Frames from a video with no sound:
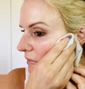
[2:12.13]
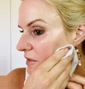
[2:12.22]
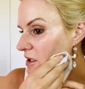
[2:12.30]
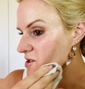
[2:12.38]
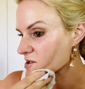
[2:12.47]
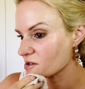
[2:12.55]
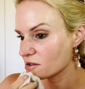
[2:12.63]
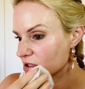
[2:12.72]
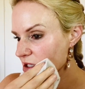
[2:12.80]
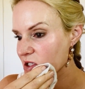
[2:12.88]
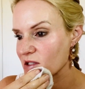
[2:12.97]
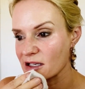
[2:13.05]
It
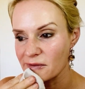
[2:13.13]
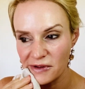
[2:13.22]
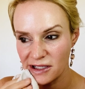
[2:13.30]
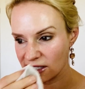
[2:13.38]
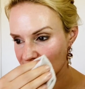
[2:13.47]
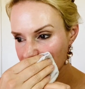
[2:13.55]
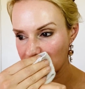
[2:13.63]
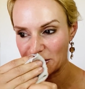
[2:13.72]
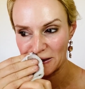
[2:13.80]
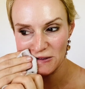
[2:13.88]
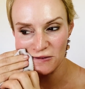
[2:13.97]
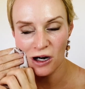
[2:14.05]
doesn't leave the skin
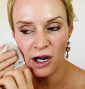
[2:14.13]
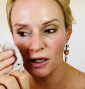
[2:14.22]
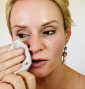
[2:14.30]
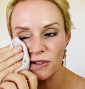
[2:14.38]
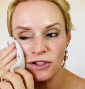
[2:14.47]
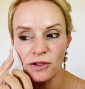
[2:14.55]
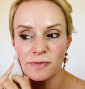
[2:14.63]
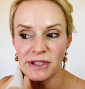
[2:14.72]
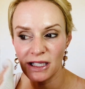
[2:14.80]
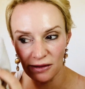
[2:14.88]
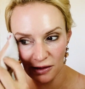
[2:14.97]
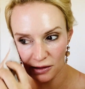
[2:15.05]
feeling dry or
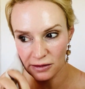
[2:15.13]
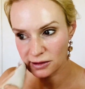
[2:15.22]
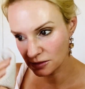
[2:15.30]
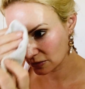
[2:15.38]
stripped either.